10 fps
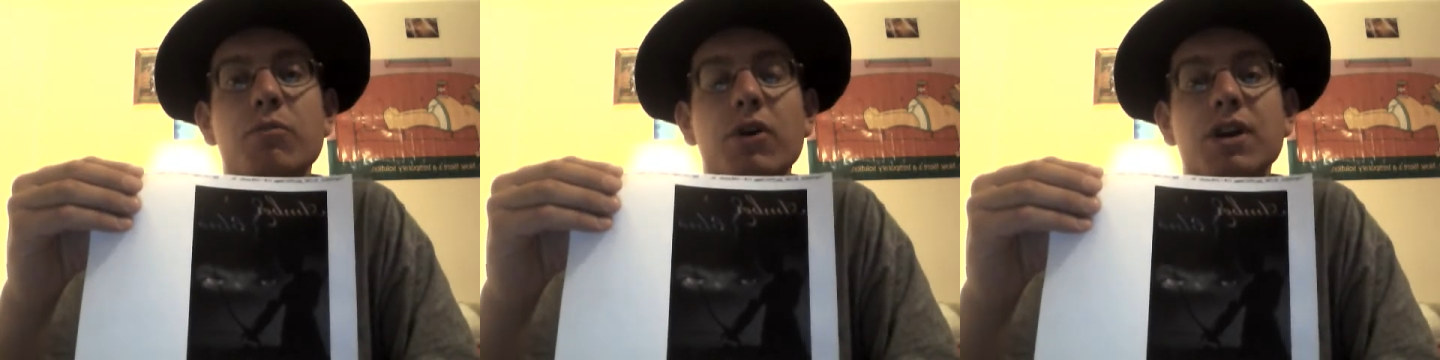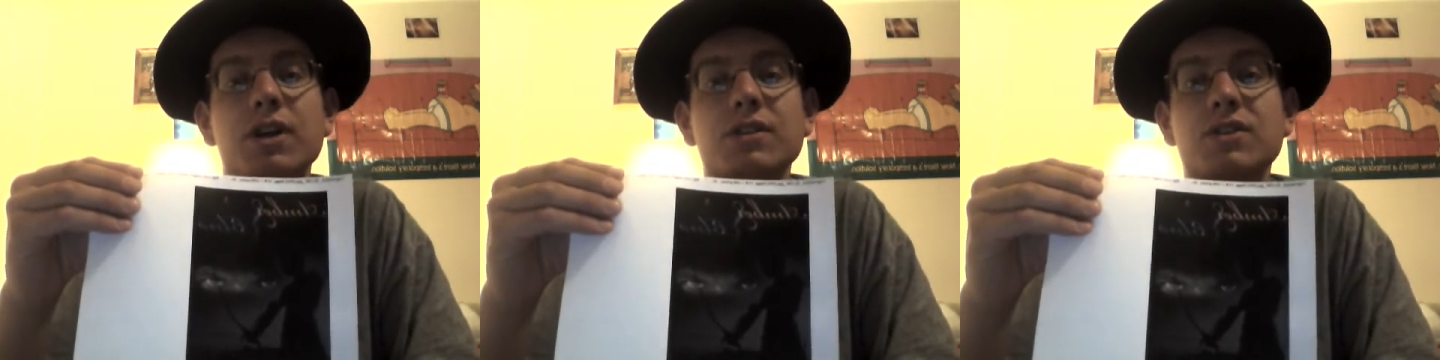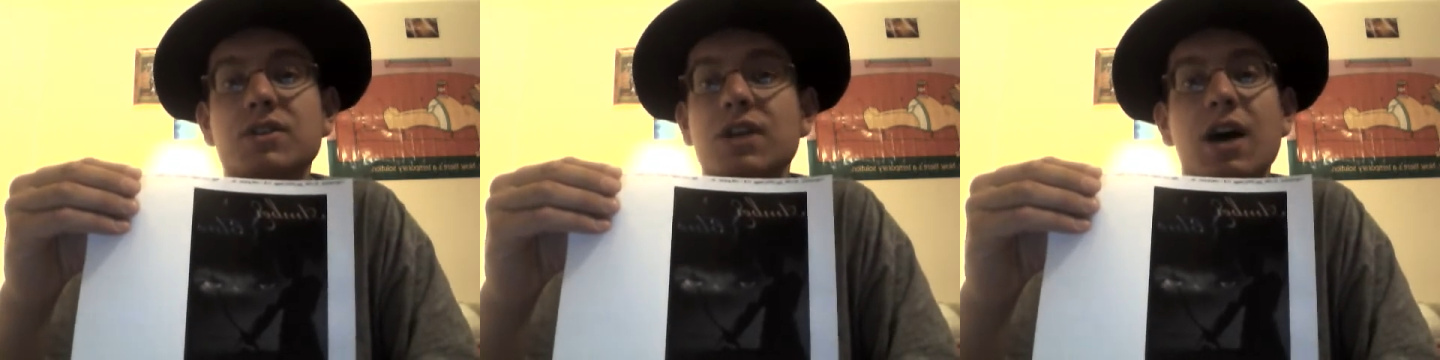book
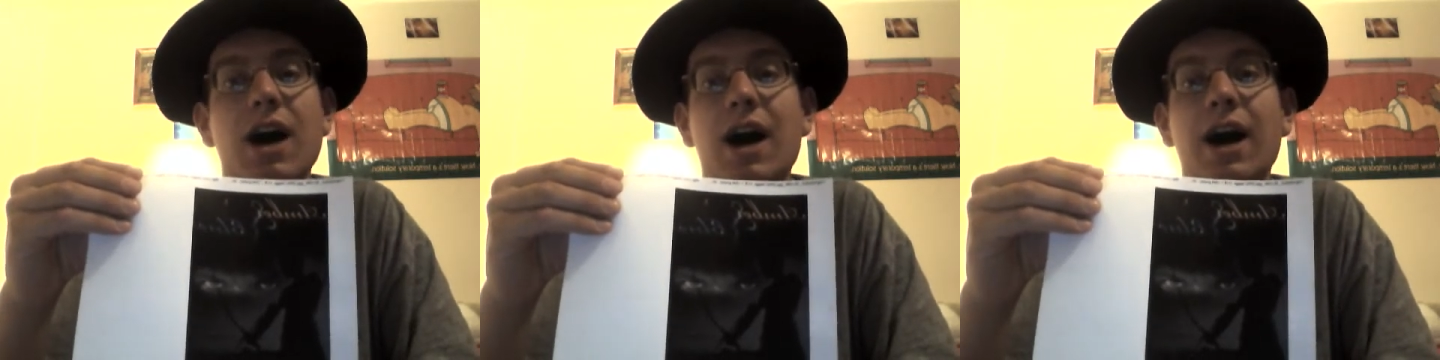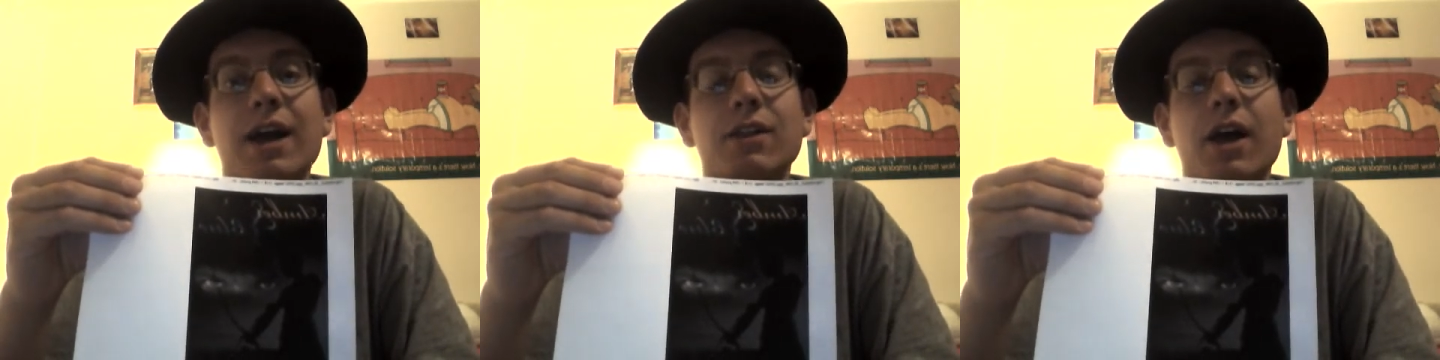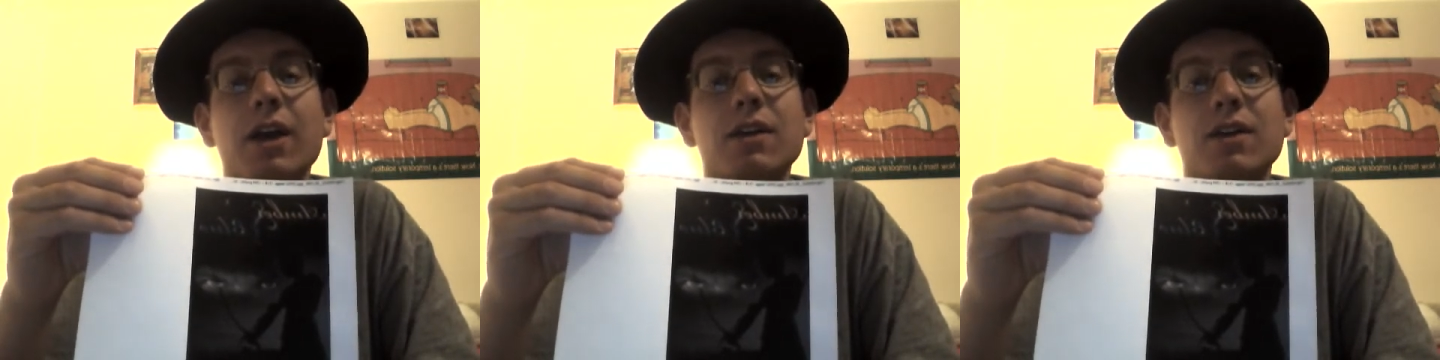is I
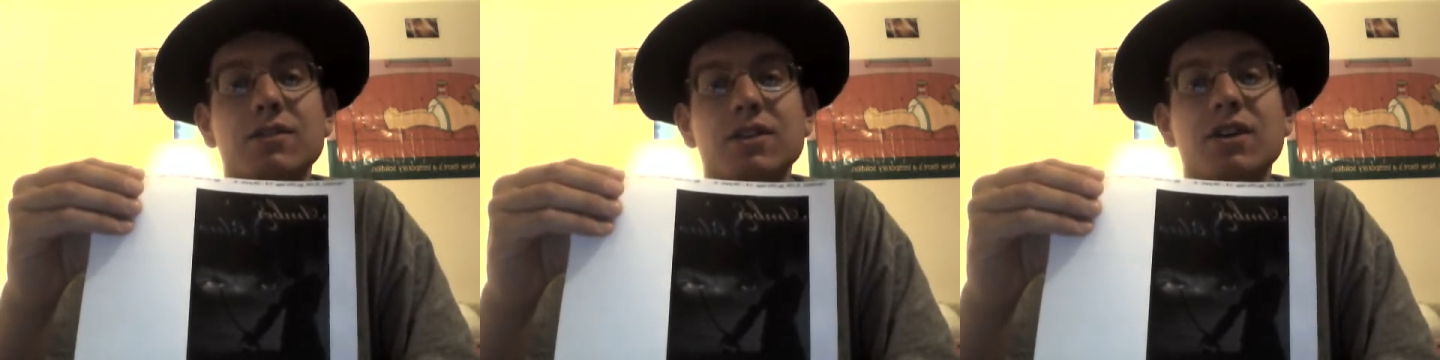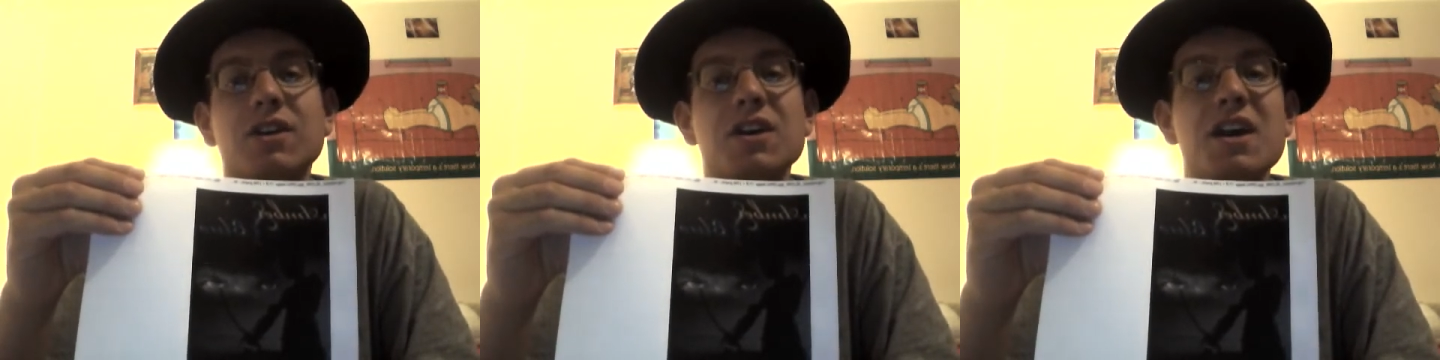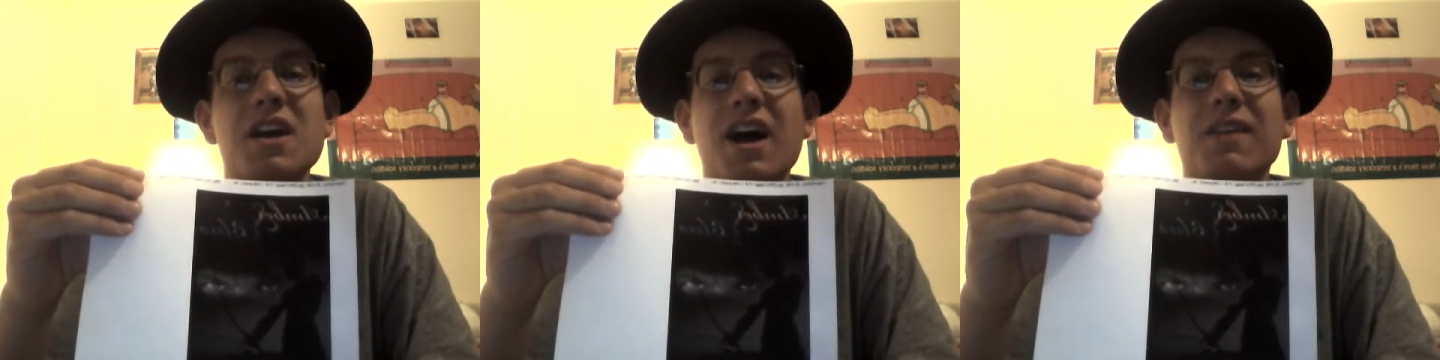like it. Uh,
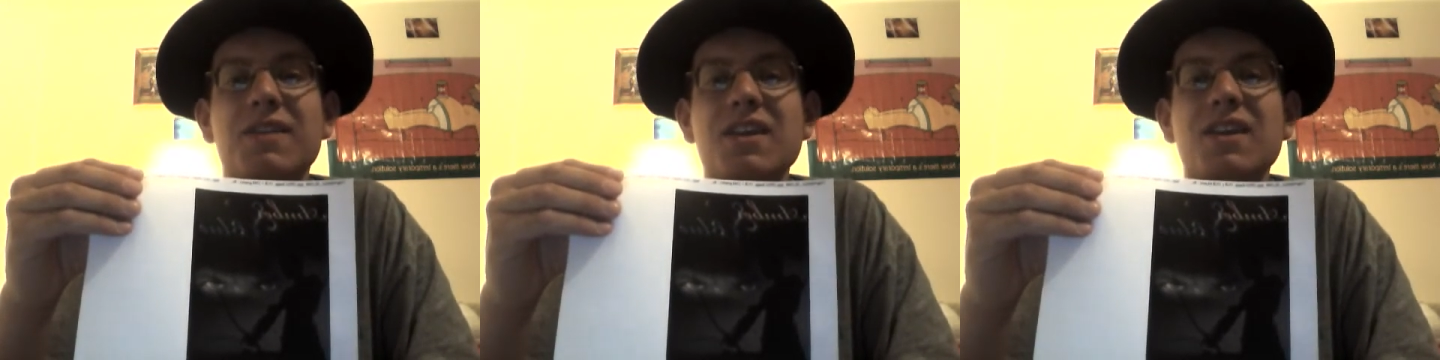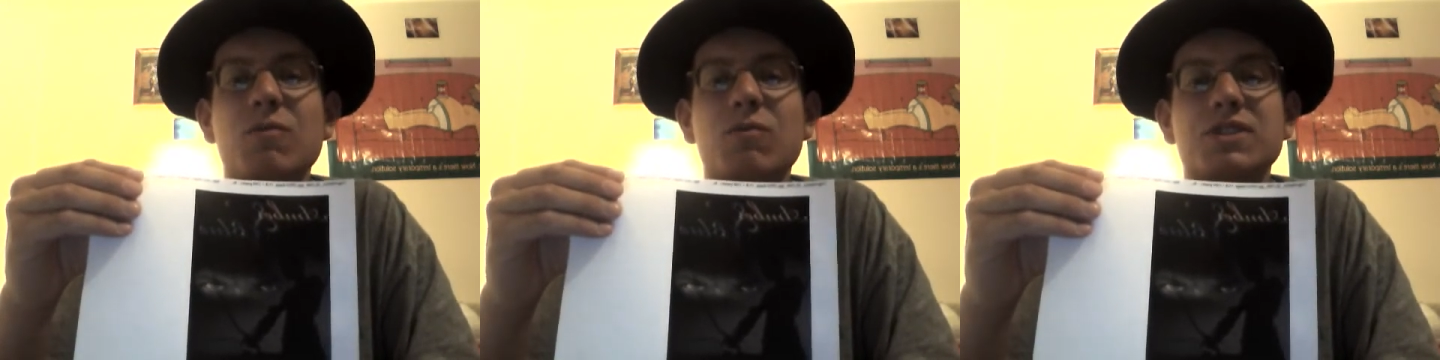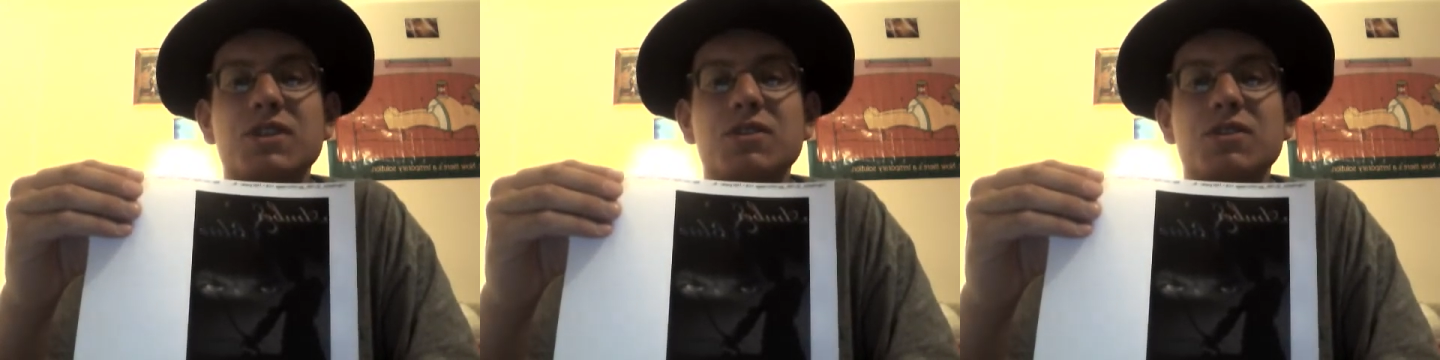I think it was a